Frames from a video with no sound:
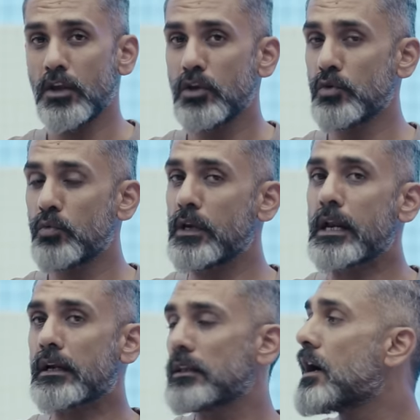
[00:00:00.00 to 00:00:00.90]
you will
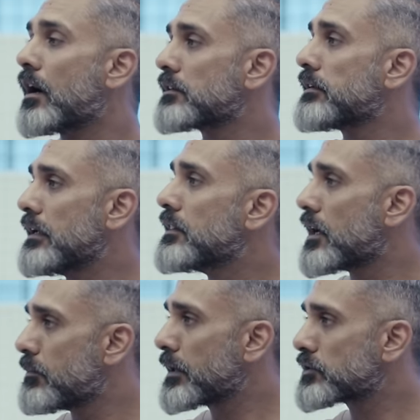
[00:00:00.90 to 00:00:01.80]
get the R3 in
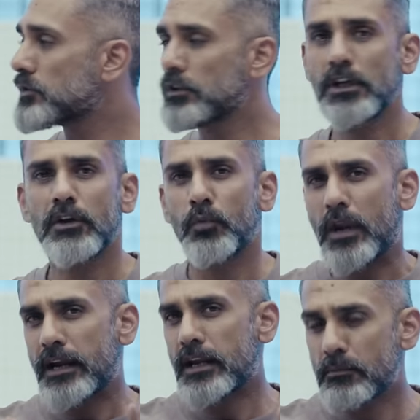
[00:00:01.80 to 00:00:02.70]
that picture. Will
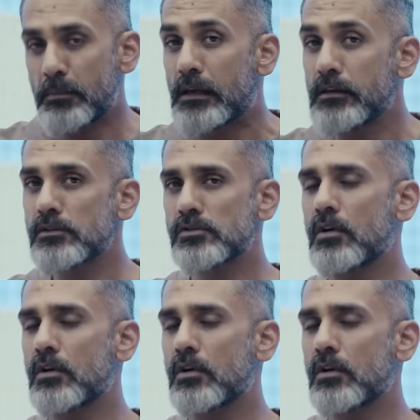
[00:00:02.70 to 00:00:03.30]
I take pillions